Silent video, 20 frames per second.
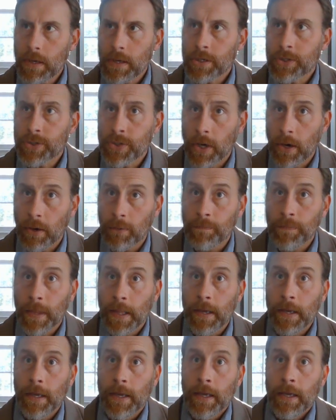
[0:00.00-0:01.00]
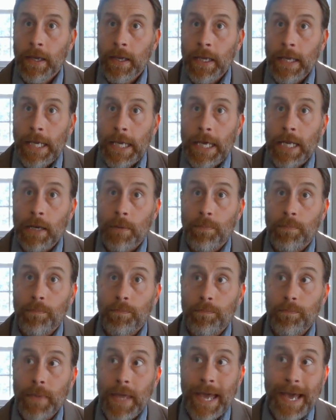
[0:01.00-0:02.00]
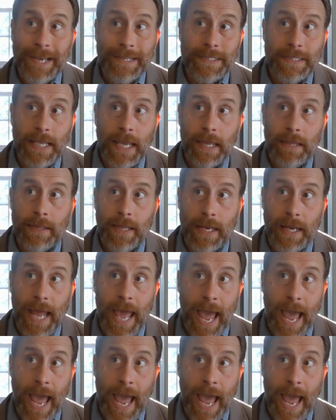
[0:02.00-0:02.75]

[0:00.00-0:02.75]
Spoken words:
So in an essay that